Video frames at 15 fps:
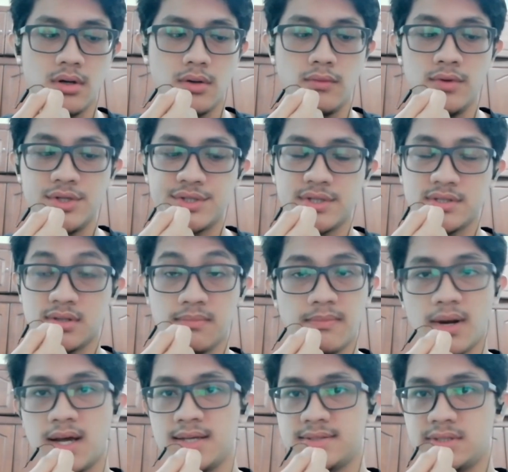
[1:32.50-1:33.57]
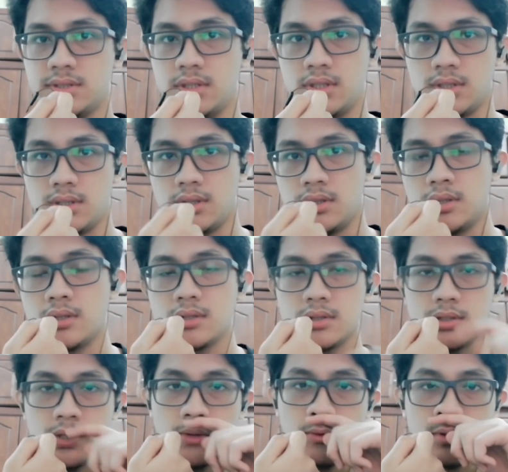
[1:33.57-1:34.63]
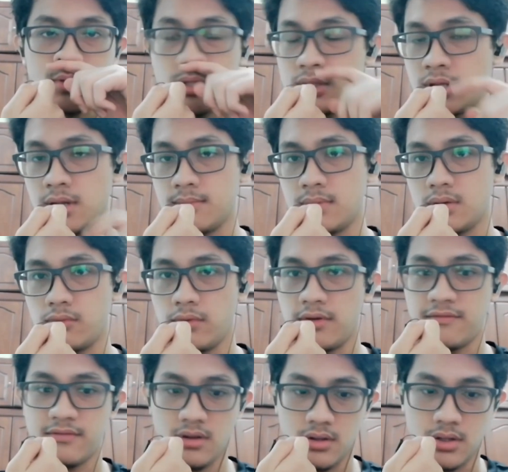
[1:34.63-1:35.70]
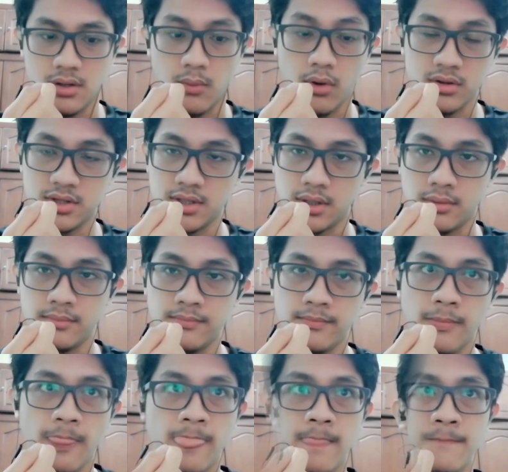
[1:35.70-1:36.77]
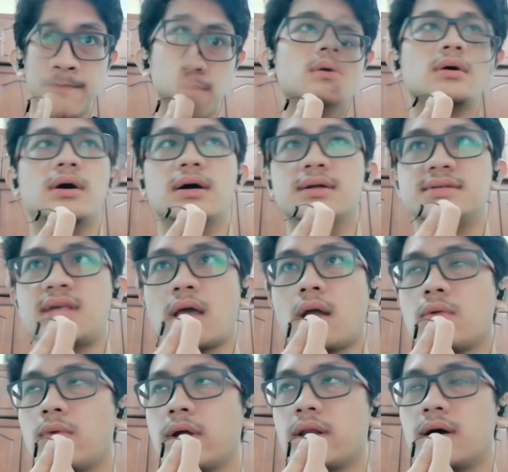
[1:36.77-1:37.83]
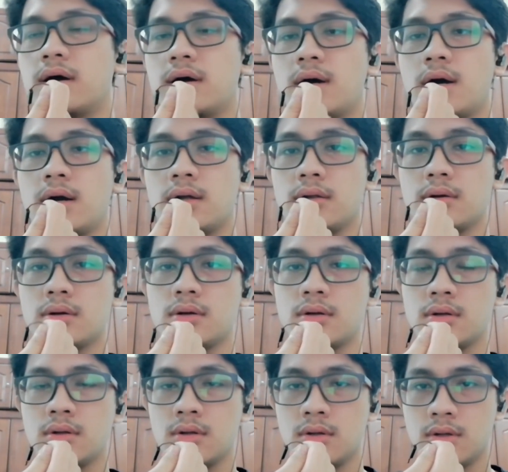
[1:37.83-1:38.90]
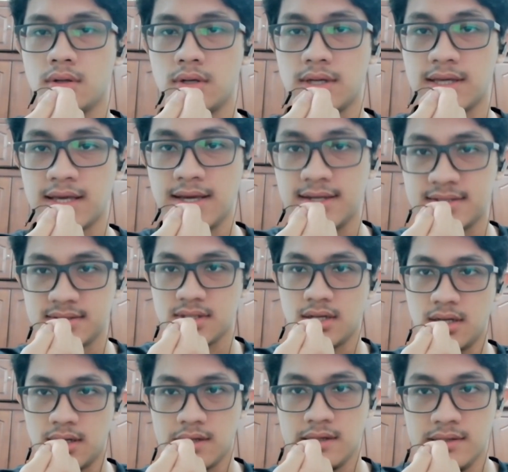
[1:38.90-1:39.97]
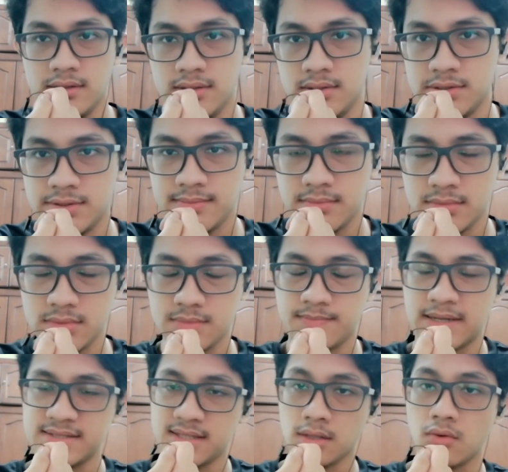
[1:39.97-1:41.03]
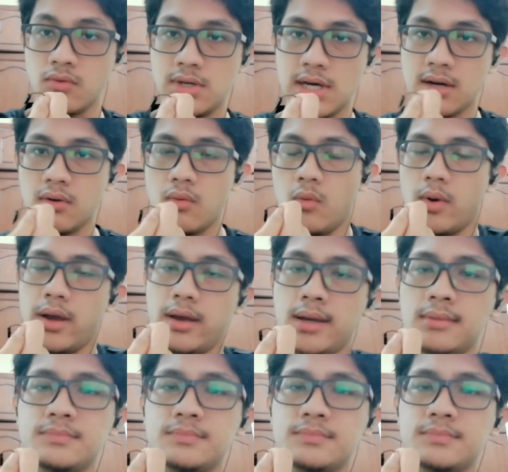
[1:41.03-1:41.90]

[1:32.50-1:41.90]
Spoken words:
which supplies the water treatment with water. The second one are the case in Pasir Gudang, where